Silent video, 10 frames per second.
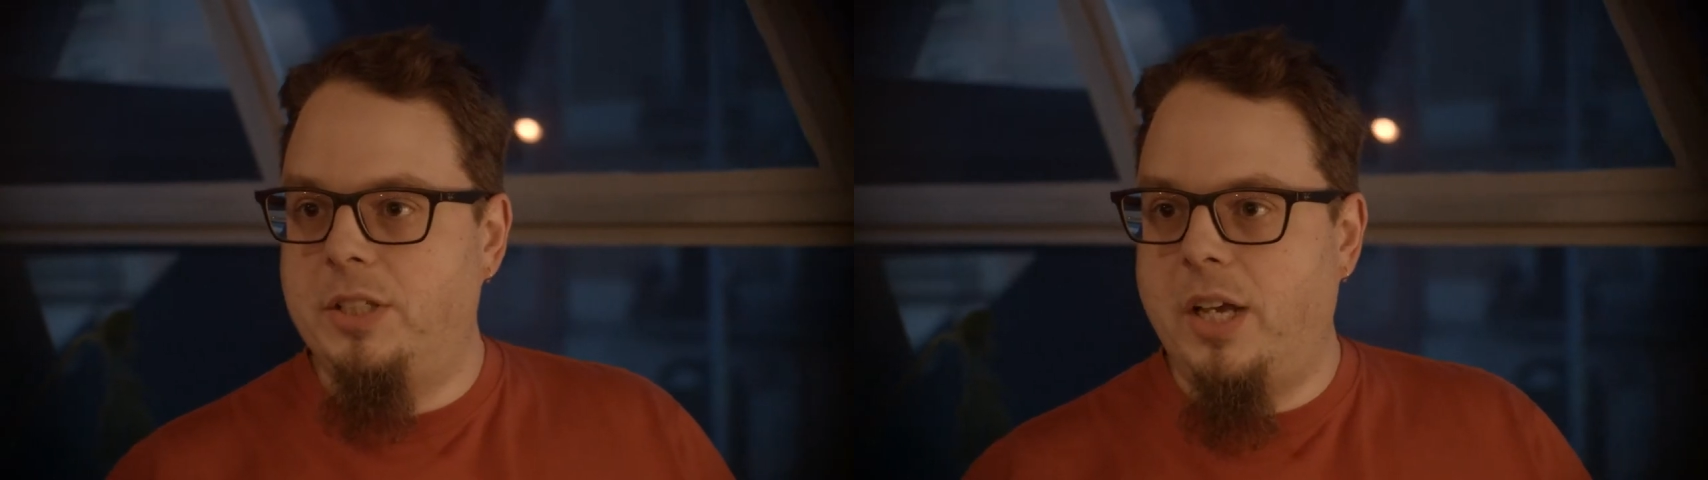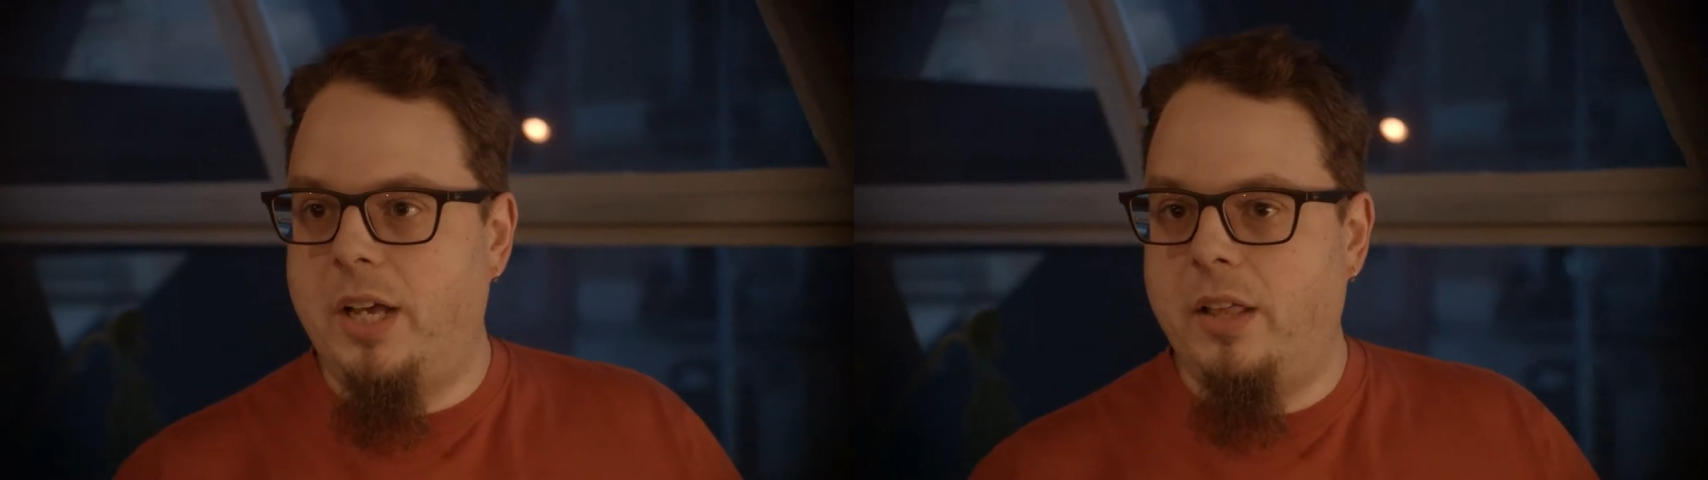
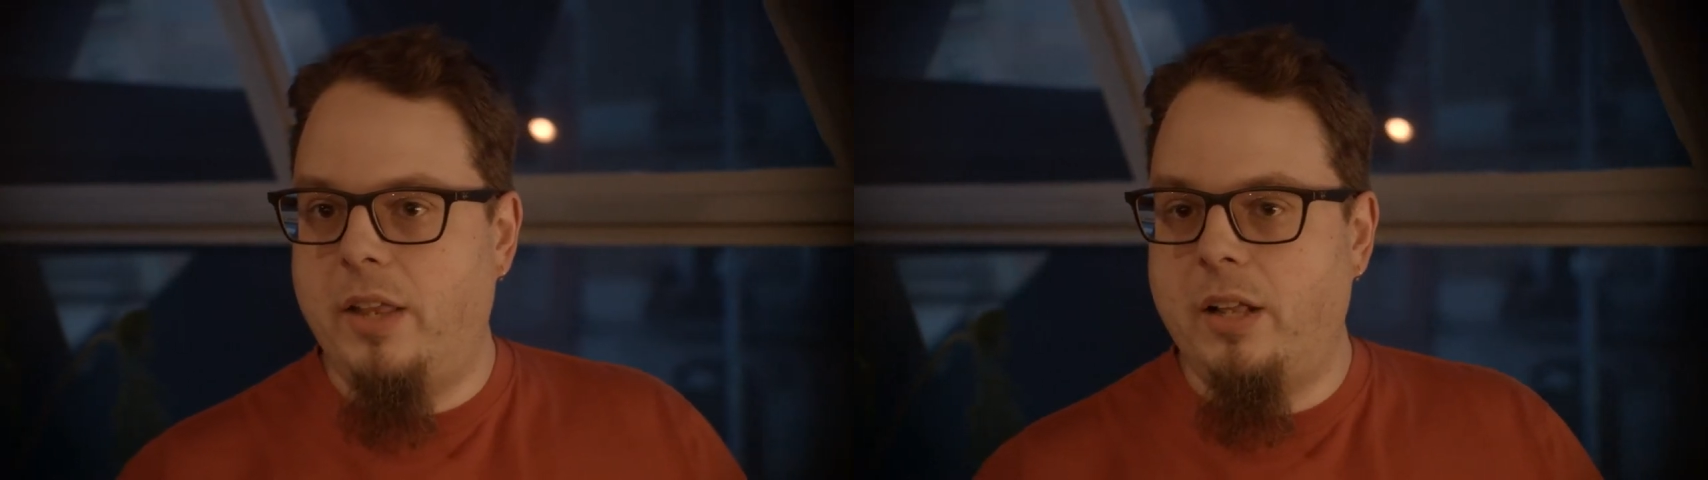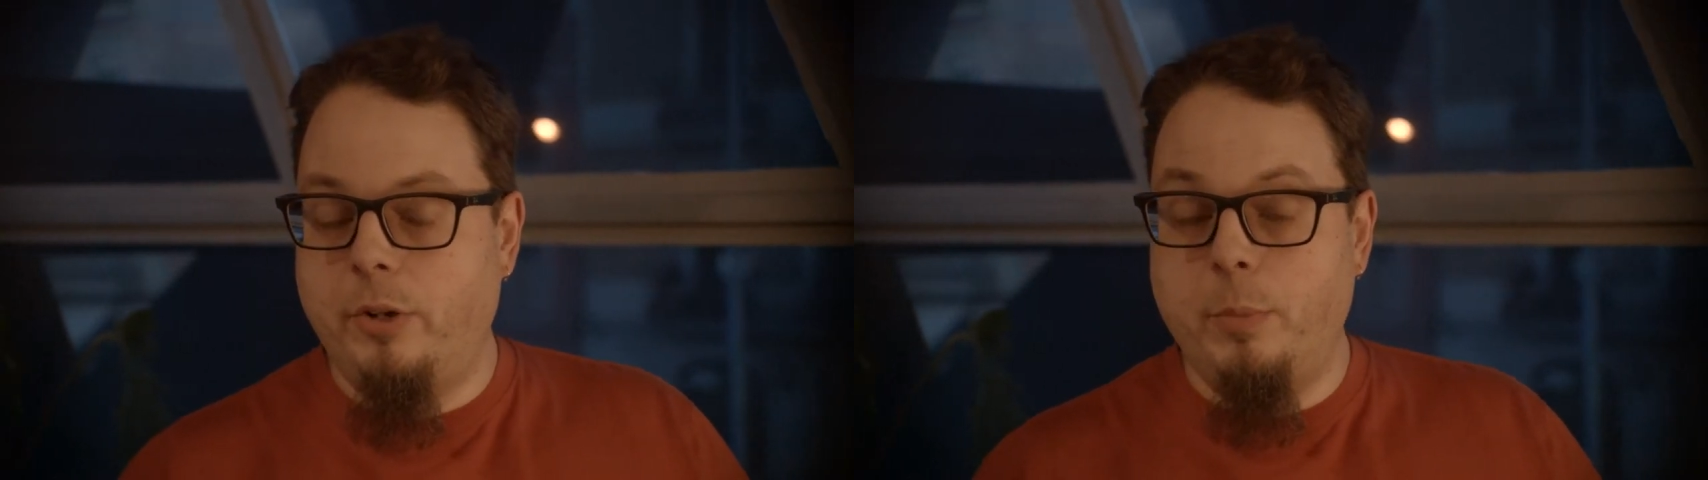
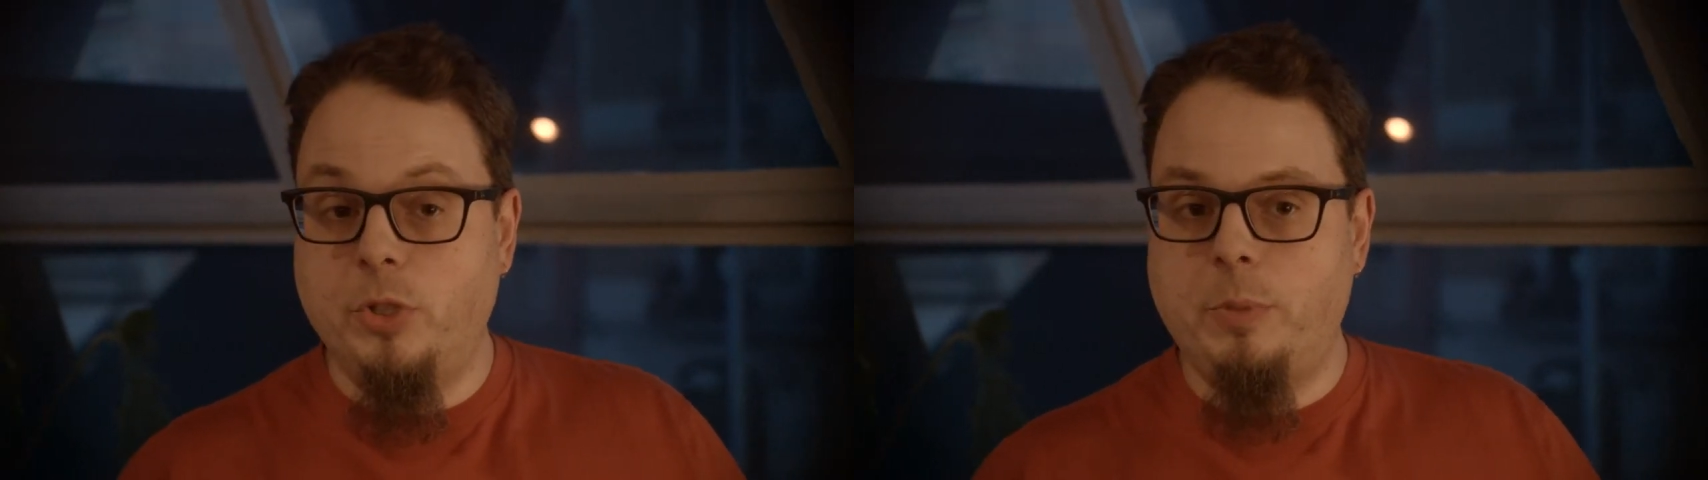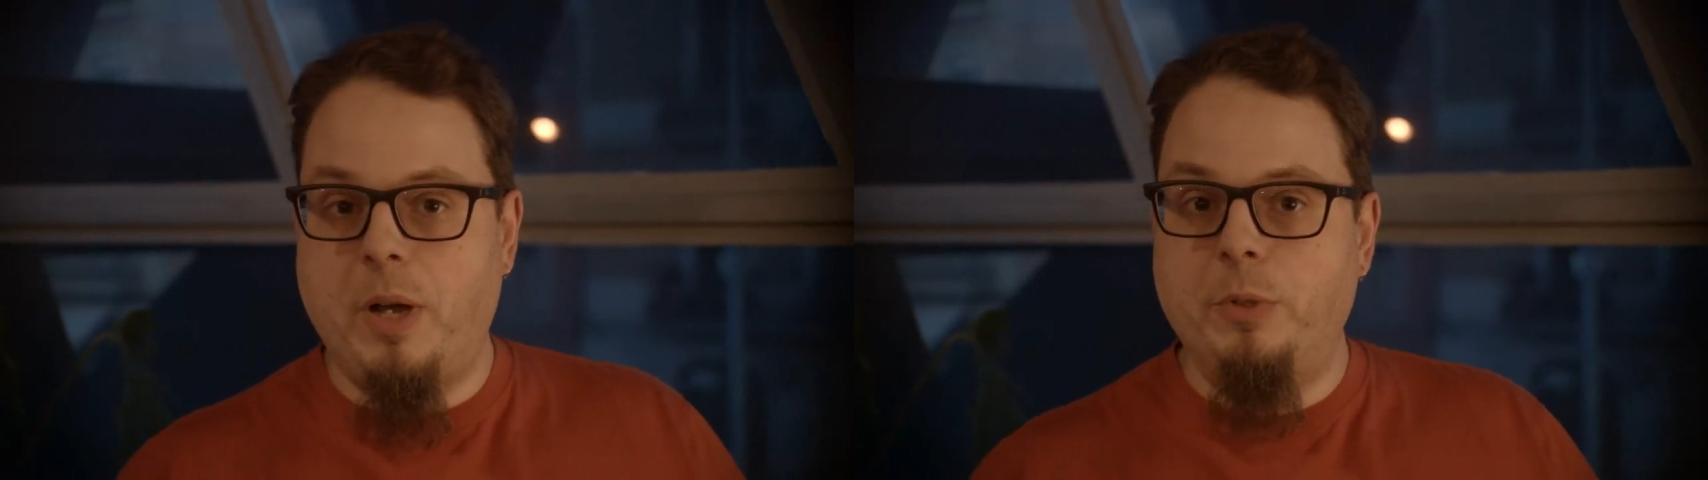
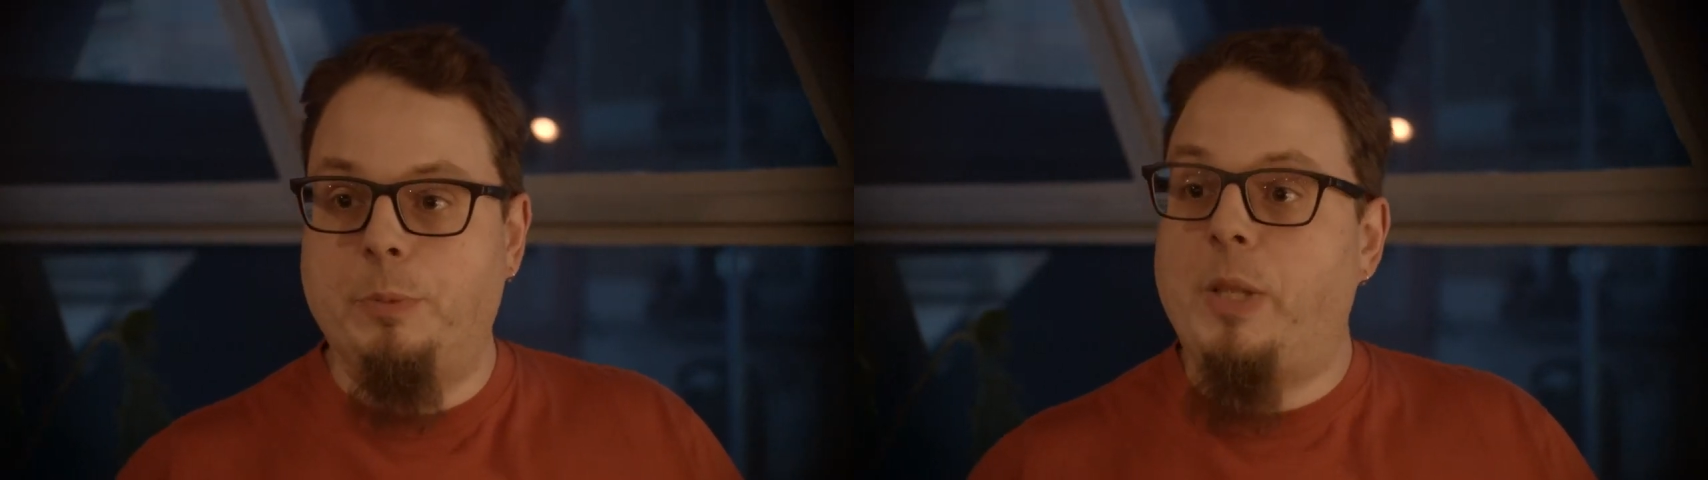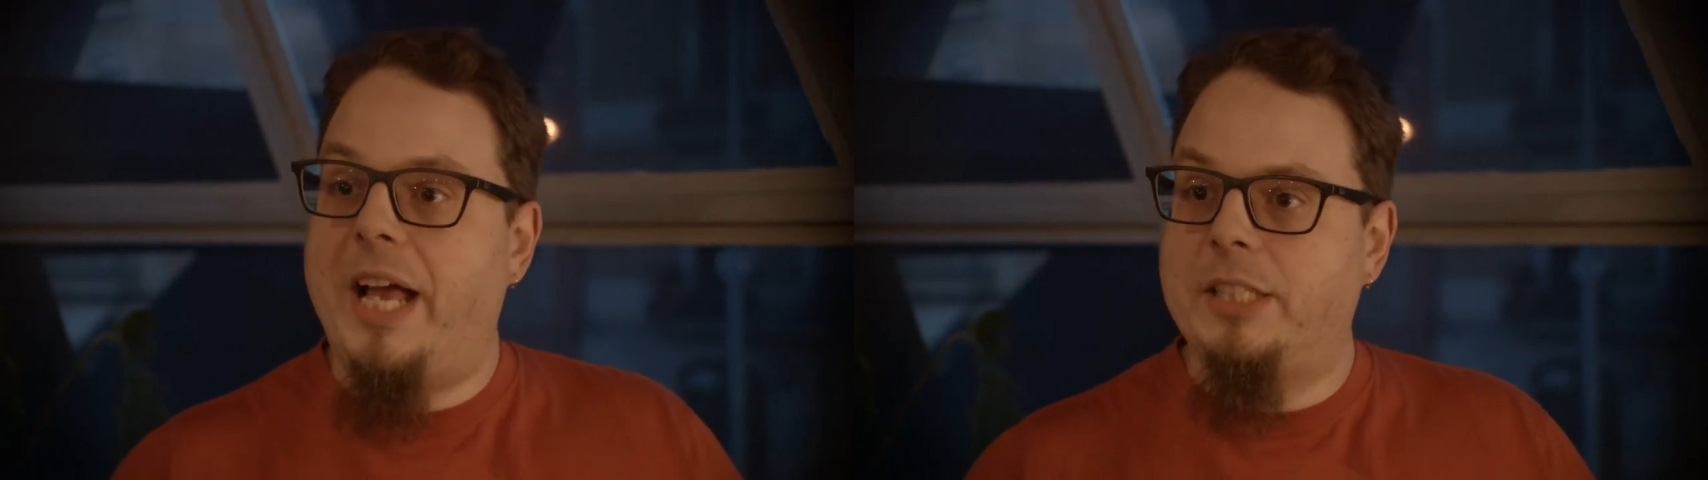
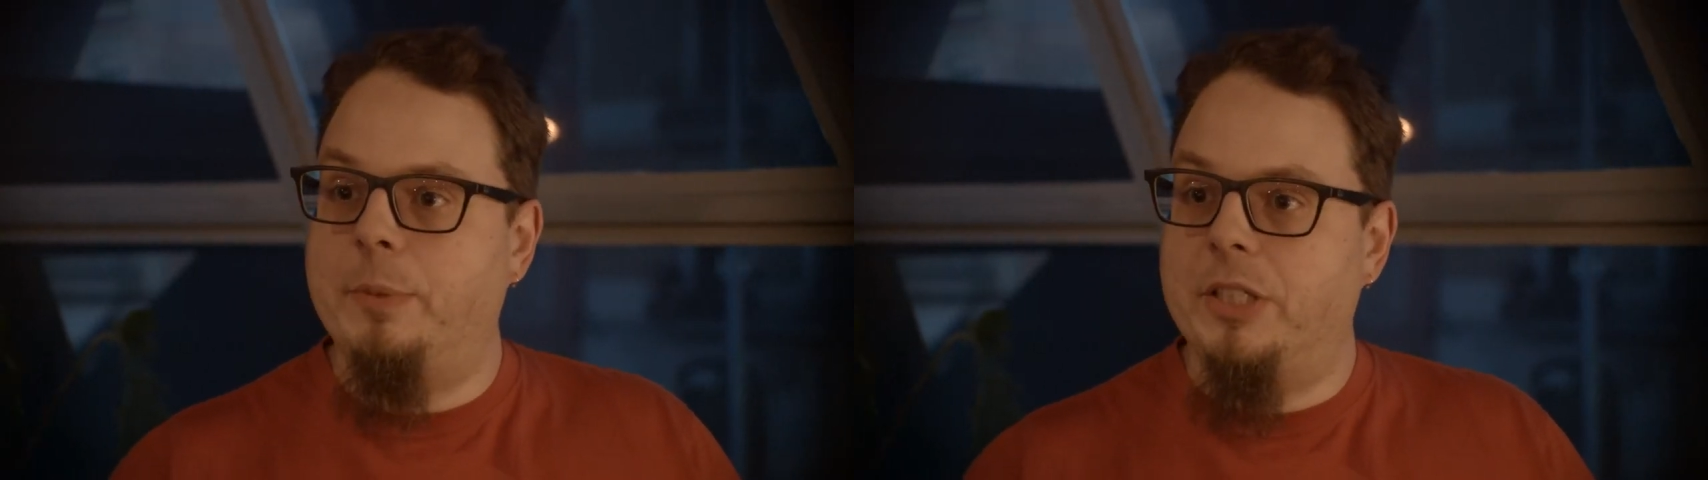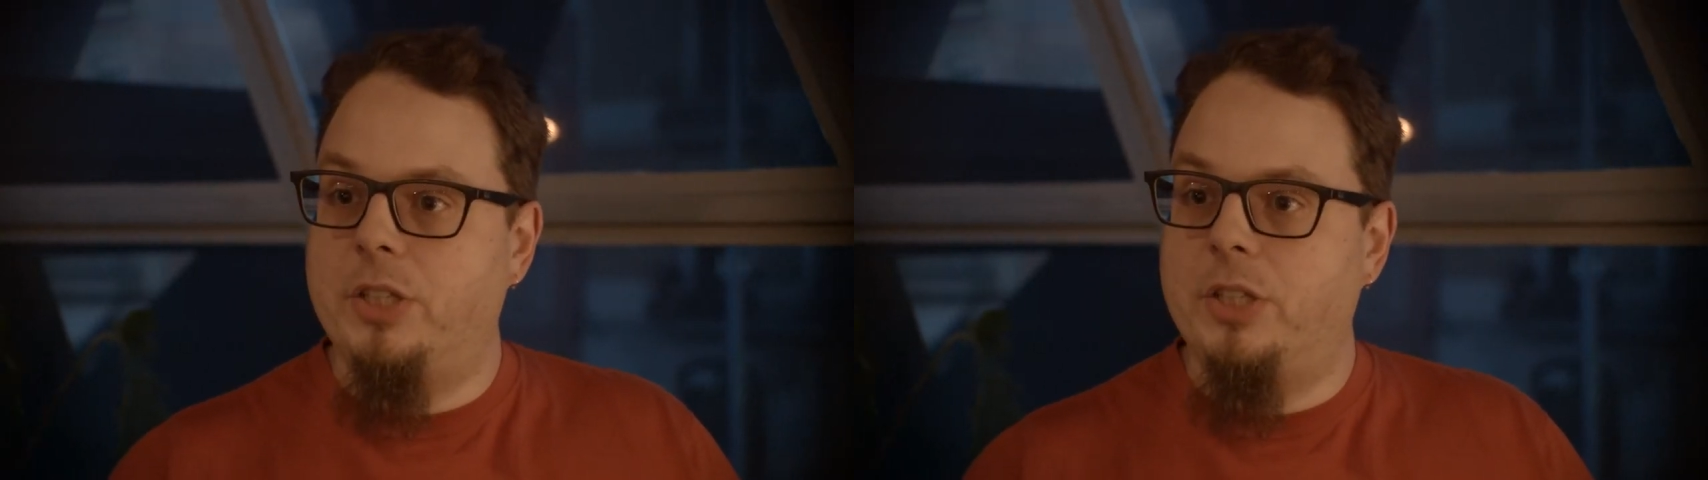Plasma.